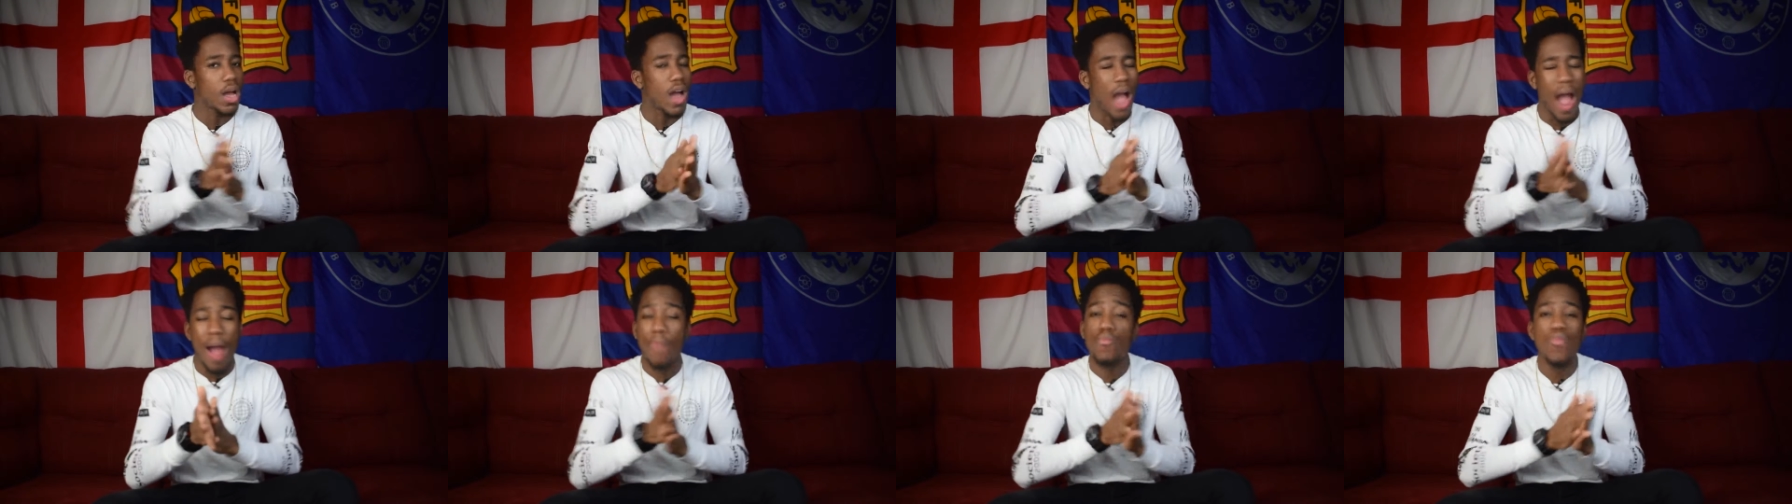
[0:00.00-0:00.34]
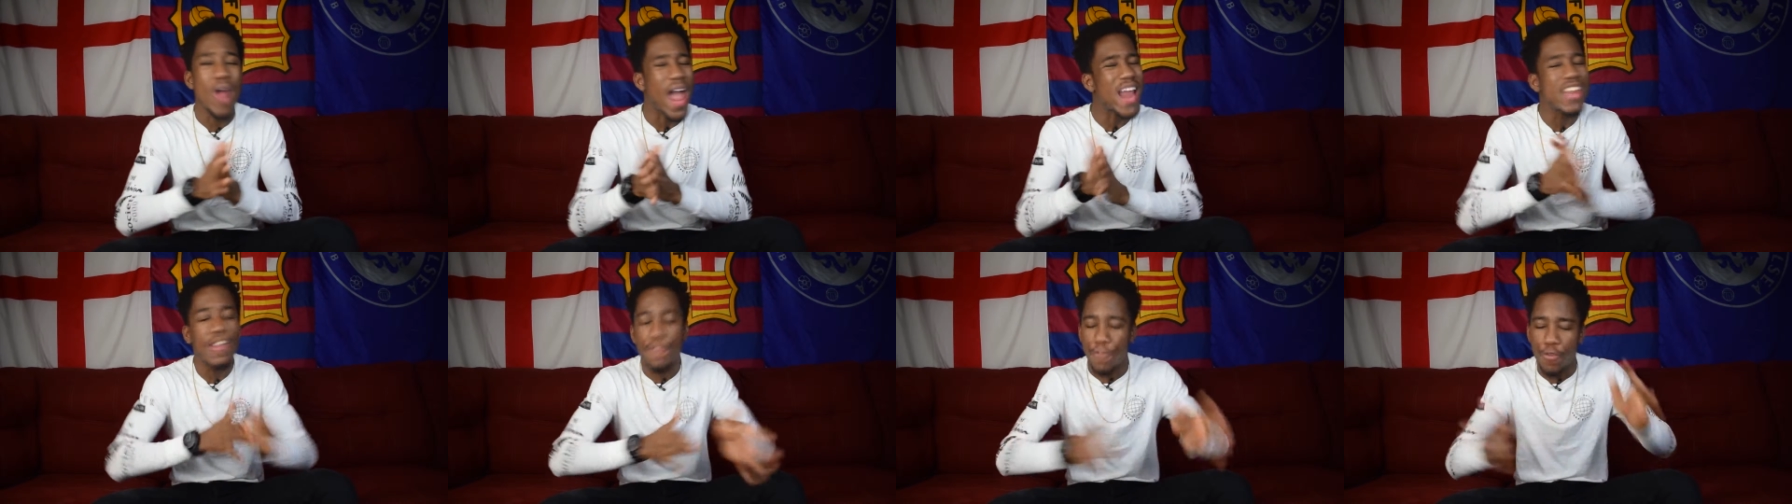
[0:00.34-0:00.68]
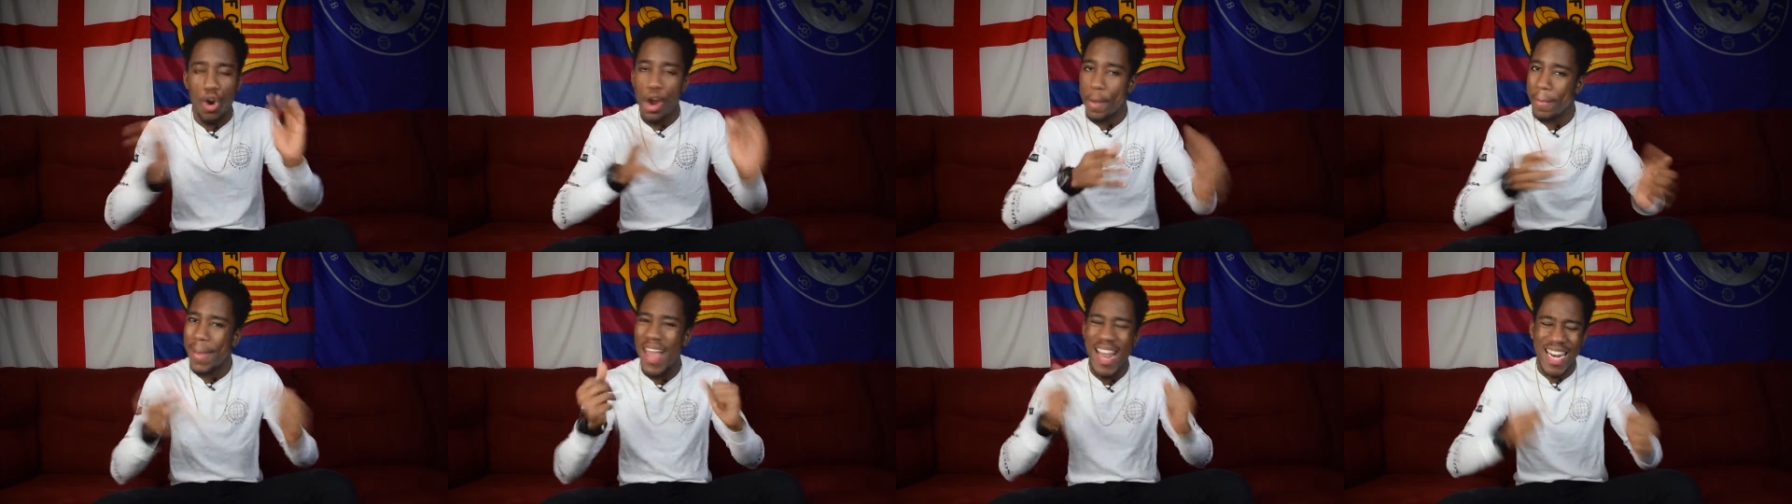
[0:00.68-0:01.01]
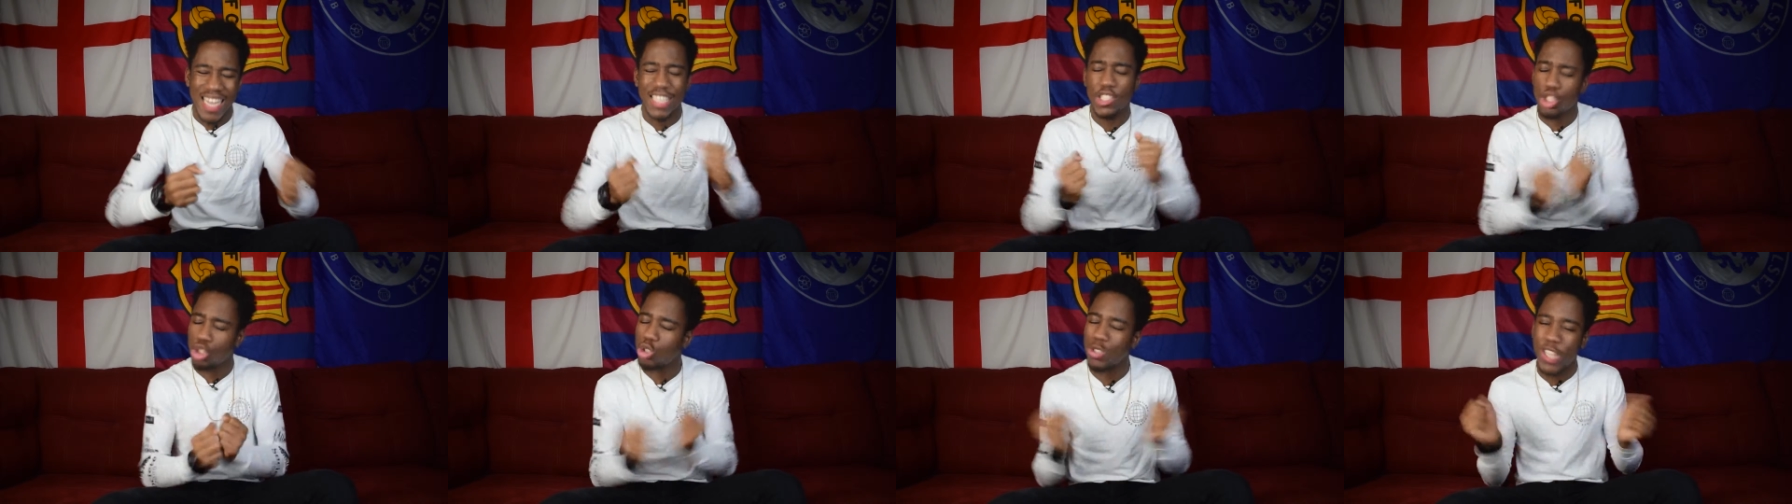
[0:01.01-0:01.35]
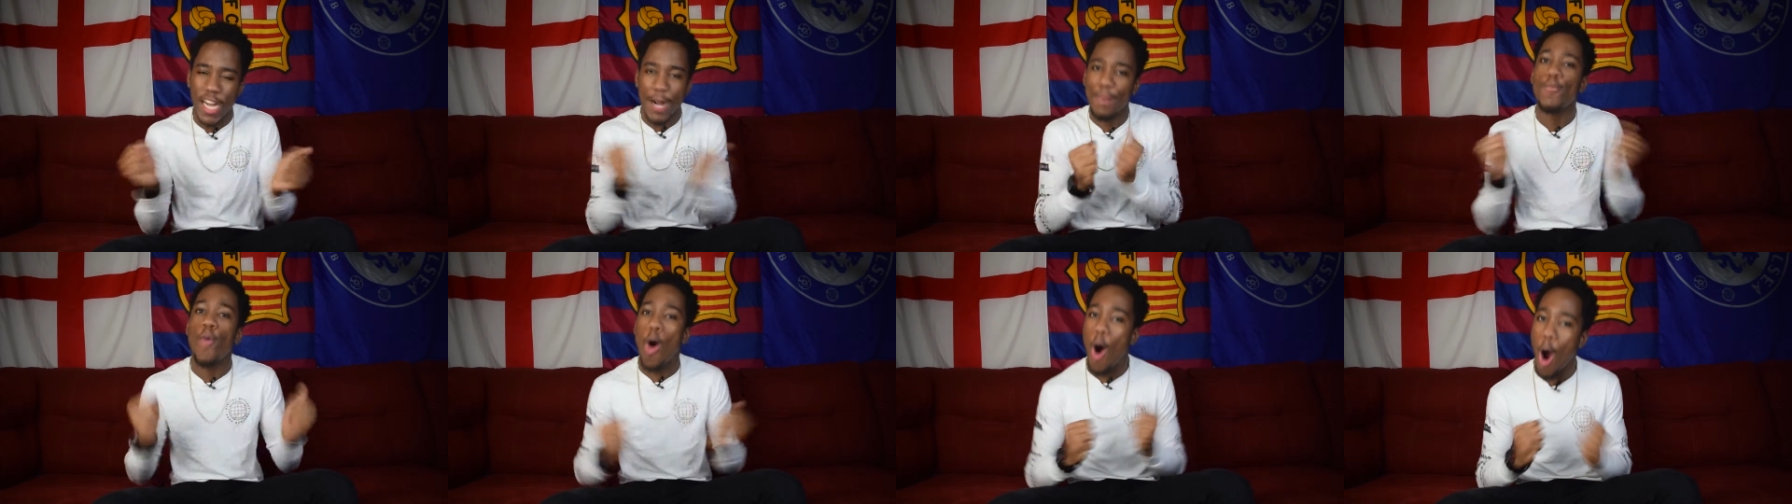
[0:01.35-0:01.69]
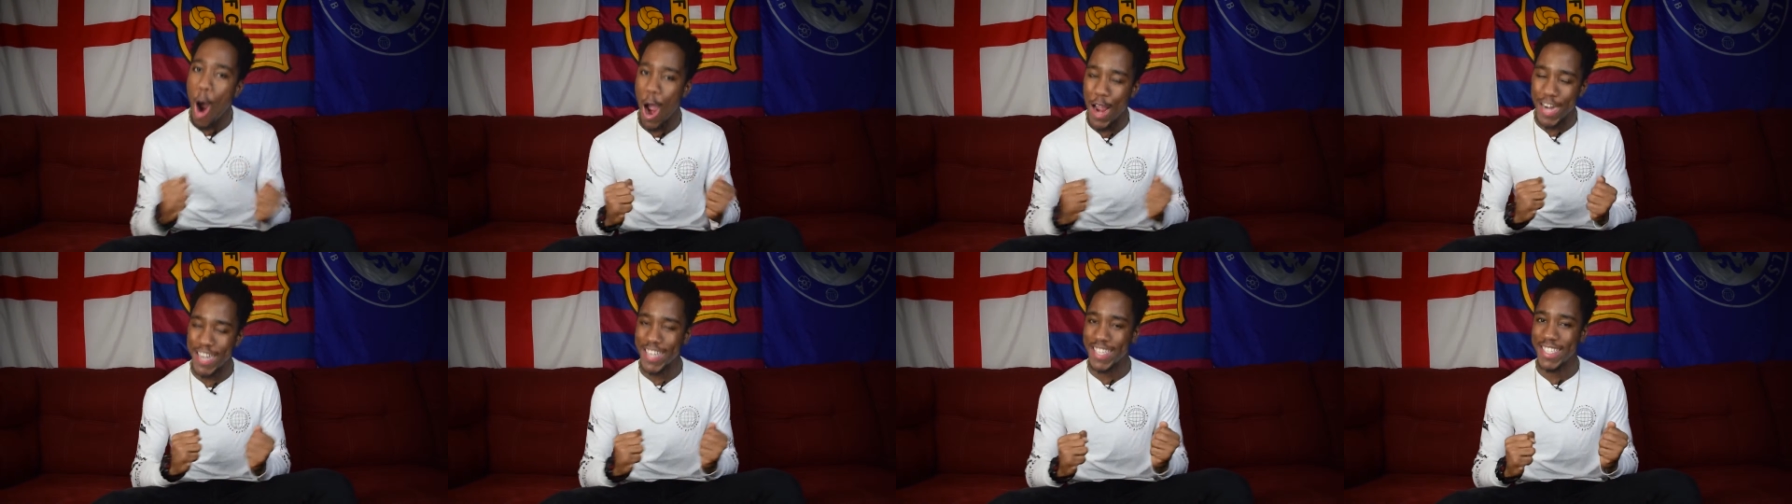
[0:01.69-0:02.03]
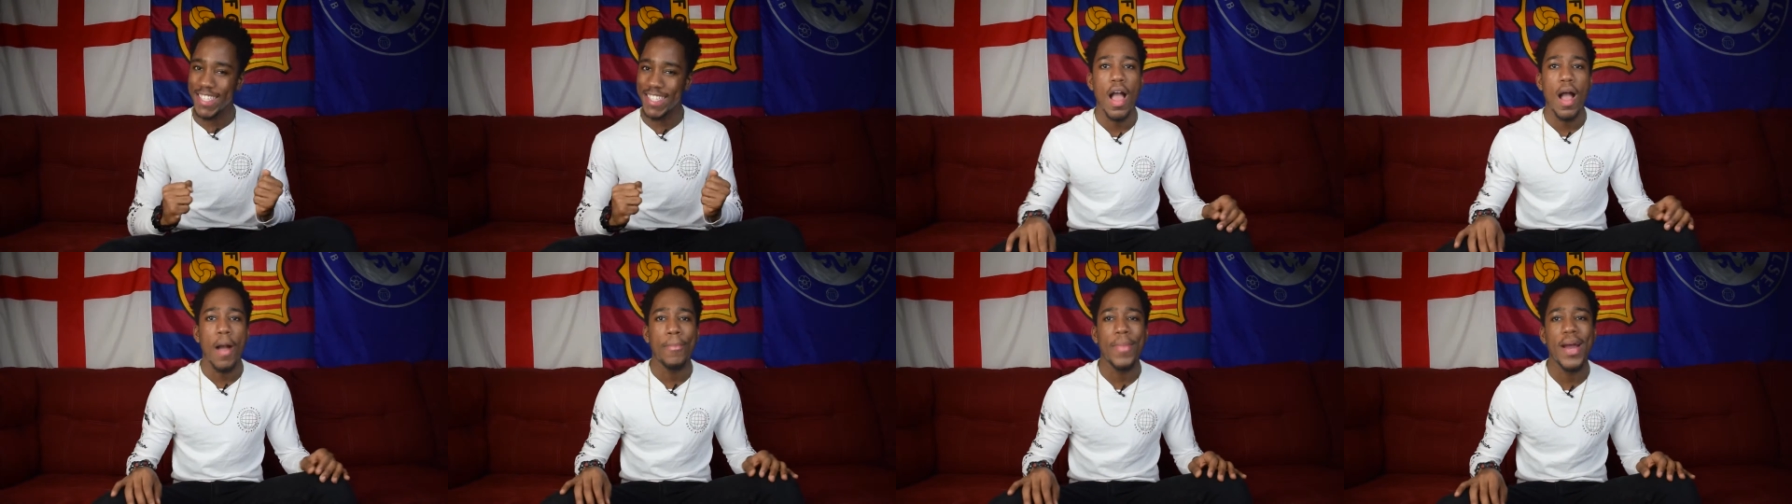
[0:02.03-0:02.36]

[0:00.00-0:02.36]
I'm ready for it, man. Let's come on.